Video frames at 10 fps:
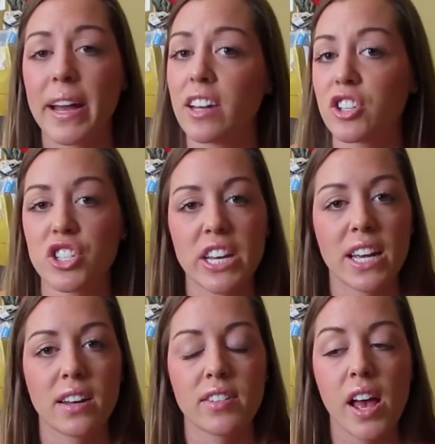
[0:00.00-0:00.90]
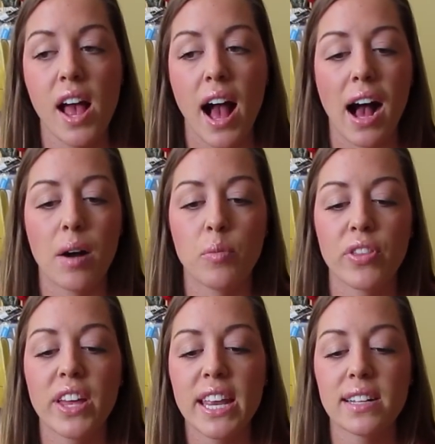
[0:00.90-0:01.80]
I understand
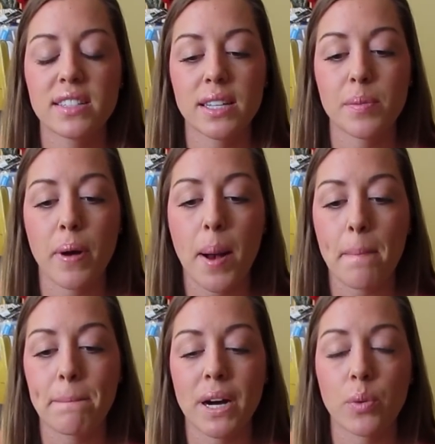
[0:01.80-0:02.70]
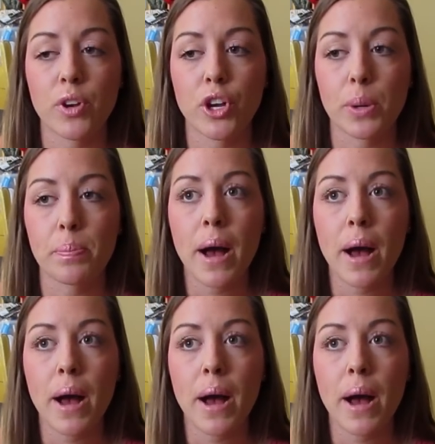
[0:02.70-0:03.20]
with any insulin pump, but when you're in